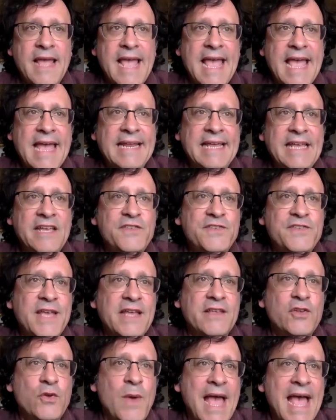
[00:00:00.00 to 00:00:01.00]
And he
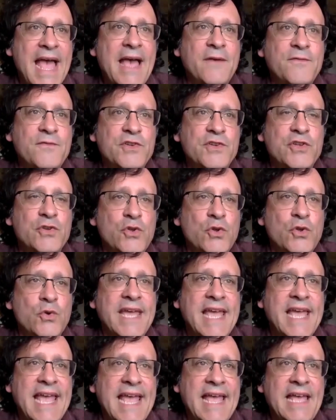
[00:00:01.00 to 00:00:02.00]
said you
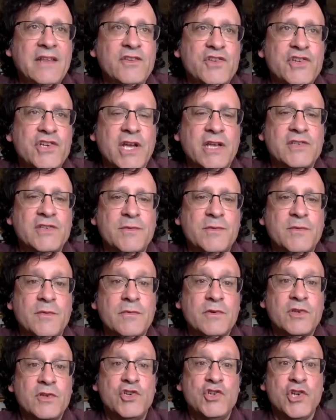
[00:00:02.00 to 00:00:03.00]
can't just
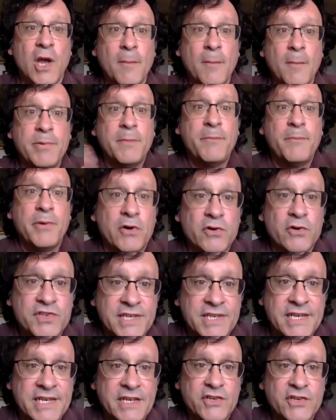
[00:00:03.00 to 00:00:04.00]
jump a
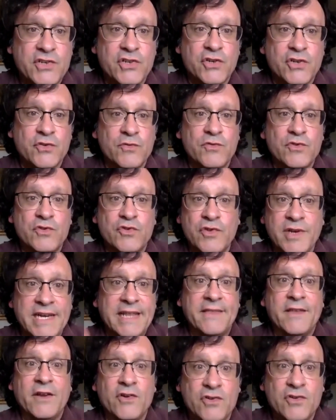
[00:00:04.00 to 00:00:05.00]
person into
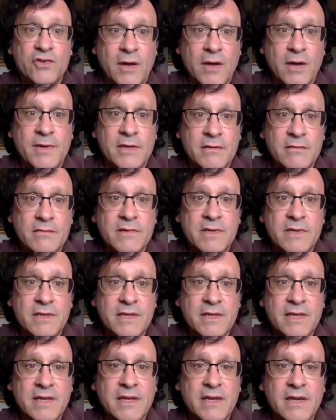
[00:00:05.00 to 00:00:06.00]
treating their trauma,
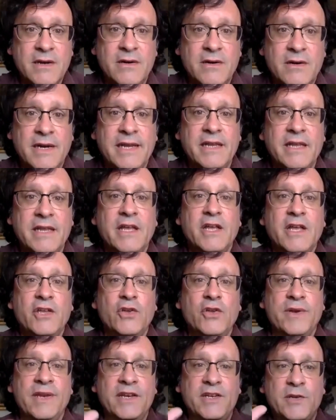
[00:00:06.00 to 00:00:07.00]
right?
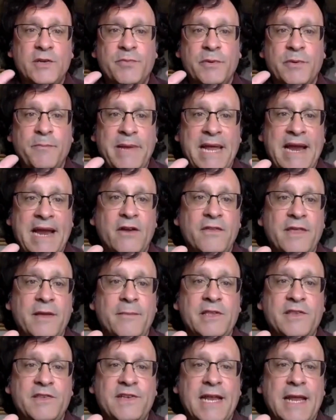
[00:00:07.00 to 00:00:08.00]
You need to prepare them
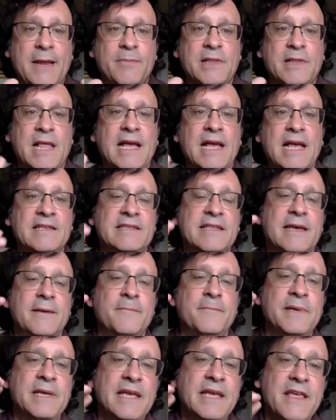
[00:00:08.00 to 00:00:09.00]
and stabilize
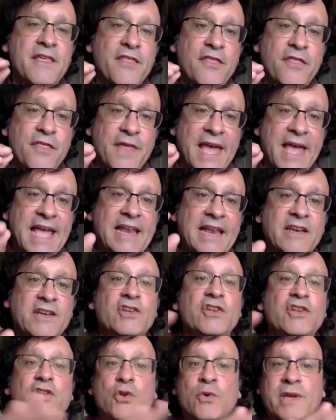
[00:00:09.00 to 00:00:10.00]
them.
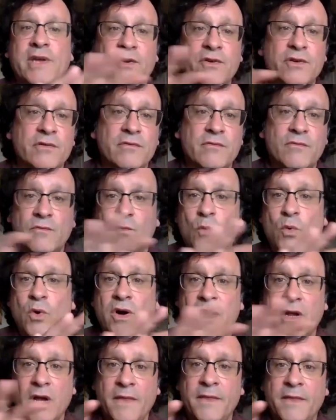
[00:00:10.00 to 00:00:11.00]
Then you can
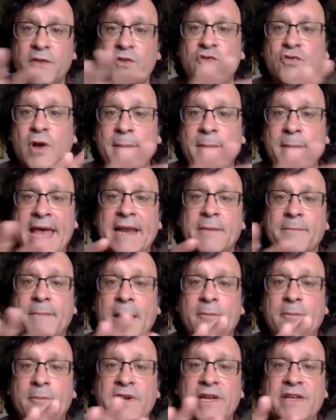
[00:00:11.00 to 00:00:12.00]
work on the traumatic
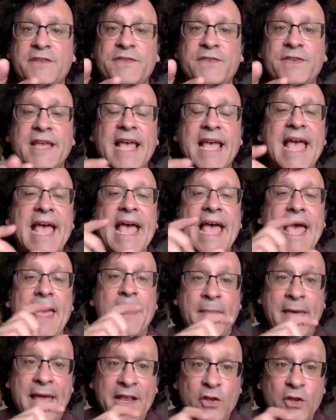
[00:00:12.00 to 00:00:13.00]
memories.
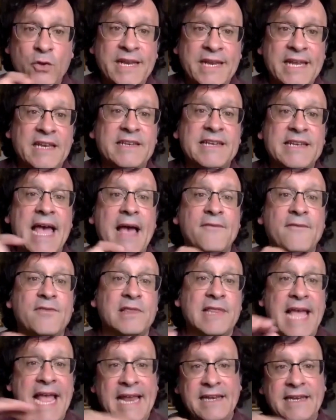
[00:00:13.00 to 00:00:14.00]
And then you need to have a
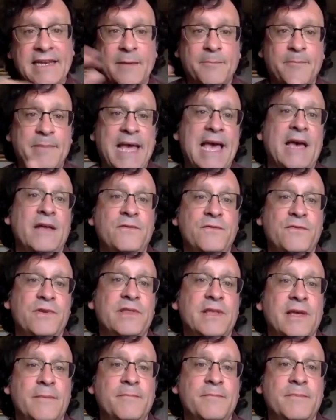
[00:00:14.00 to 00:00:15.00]
landing pad for
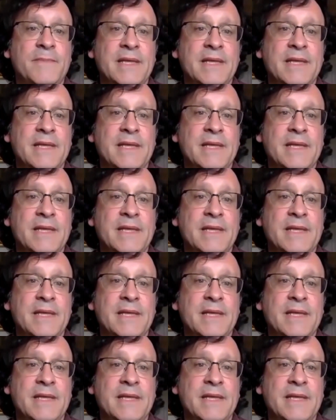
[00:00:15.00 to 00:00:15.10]
them.